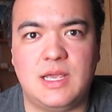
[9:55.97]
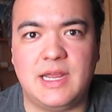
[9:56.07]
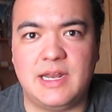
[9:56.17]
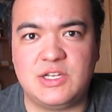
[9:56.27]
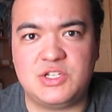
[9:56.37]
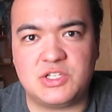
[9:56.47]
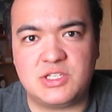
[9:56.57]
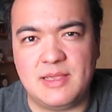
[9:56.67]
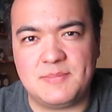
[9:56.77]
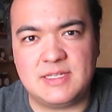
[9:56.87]
And it
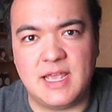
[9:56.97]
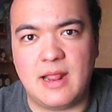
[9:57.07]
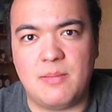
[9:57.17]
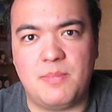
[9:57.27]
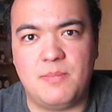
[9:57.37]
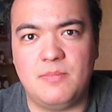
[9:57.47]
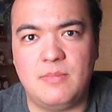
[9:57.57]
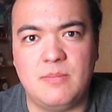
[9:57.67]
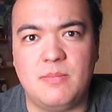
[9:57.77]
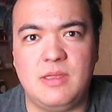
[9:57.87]
just keeps getting
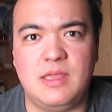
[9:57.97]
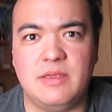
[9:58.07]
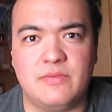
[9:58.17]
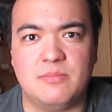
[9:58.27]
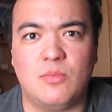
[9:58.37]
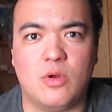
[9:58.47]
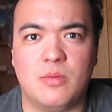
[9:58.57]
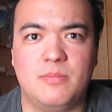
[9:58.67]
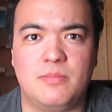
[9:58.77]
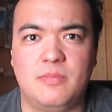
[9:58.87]
even
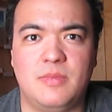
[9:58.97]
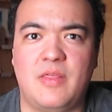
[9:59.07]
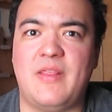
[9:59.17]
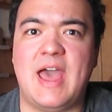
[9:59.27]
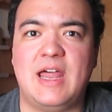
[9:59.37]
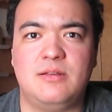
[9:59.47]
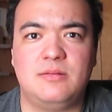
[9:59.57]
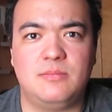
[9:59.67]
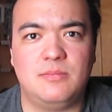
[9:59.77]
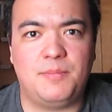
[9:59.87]
more than that,
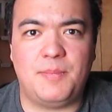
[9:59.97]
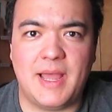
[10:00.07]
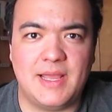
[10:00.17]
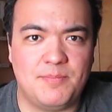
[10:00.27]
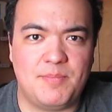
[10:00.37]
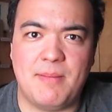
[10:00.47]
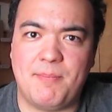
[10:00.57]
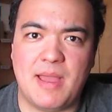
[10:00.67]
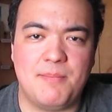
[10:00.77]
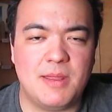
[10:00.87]
by
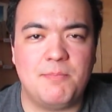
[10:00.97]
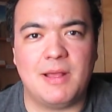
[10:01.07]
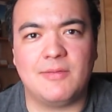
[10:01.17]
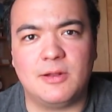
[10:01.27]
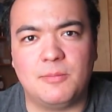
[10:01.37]
bit by little